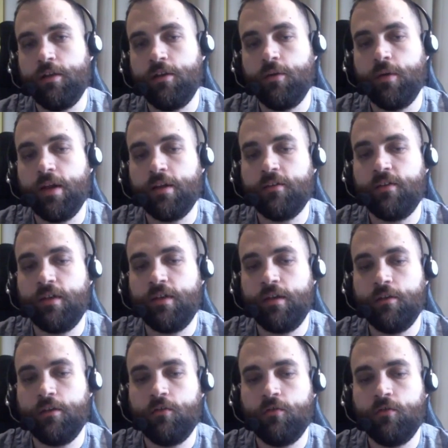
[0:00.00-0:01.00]
UX
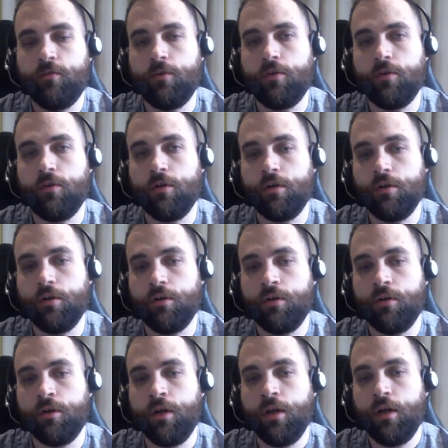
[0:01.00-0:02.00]
things
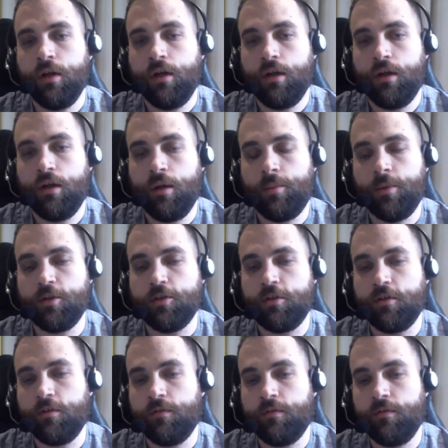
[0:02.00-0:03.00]
for a bunch
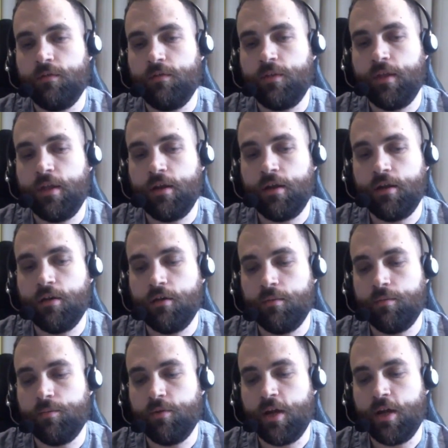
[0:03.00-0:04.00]
of
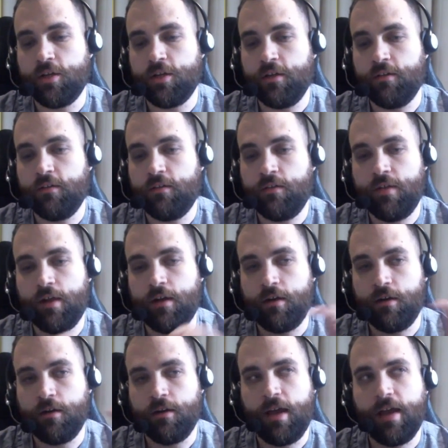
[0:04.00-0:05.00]
their projects that
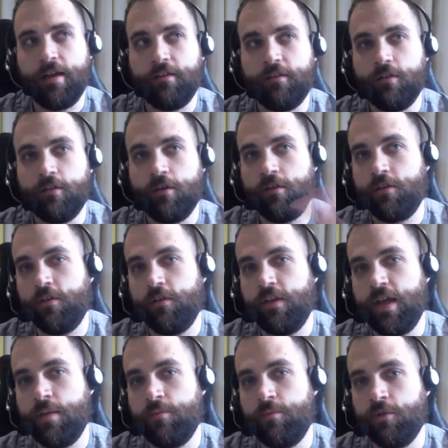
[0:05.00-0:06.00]
are under
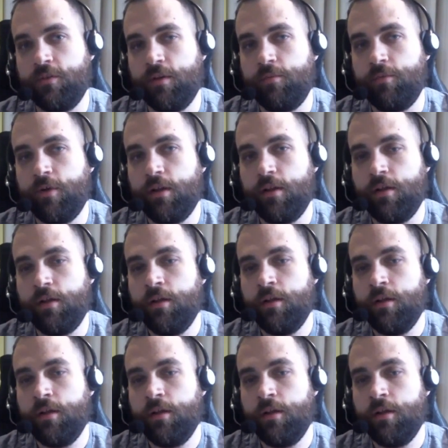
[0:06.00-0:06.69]
the Emerald umbrella.